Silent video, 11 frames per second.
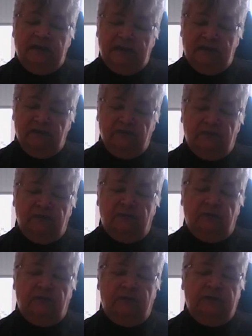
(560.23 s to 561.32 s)
need you,
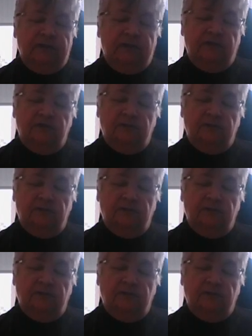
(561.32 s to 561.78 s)
Lord. They need